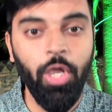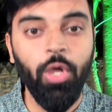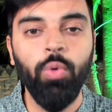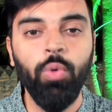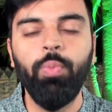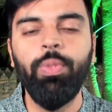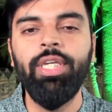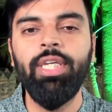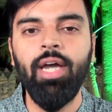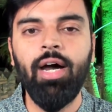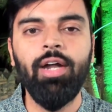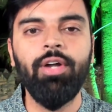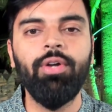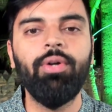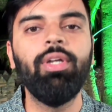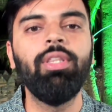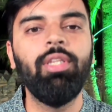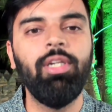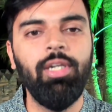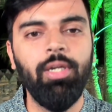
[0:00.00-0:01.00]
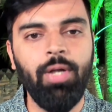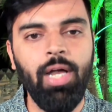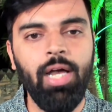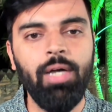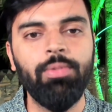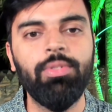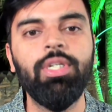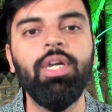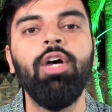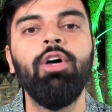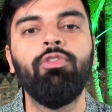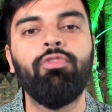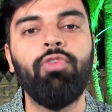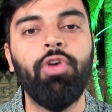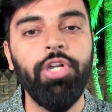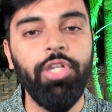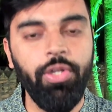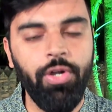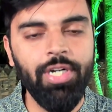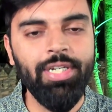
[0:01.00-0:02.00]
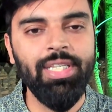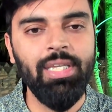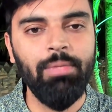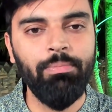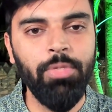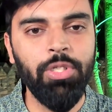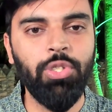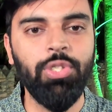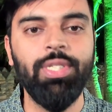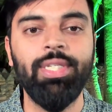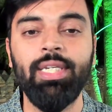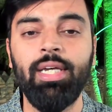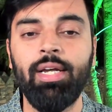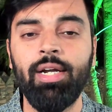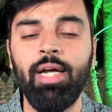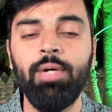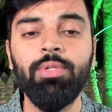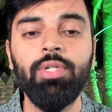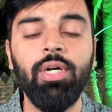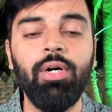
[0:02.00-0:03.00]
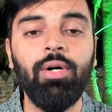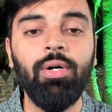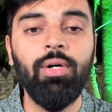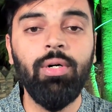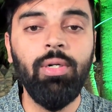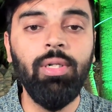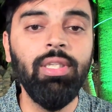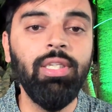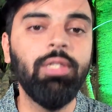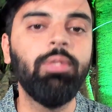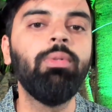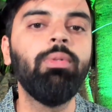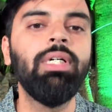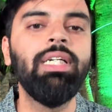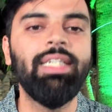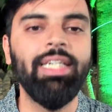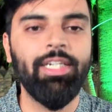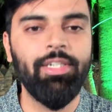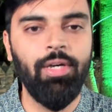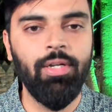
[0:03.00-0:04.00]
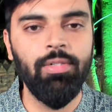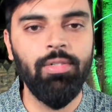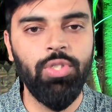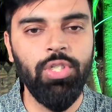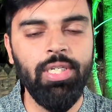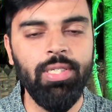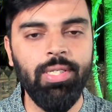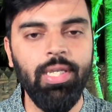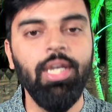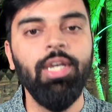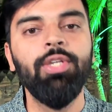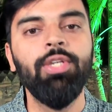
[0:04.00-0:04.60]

We are on the lookout for your submissions around all the Google technologies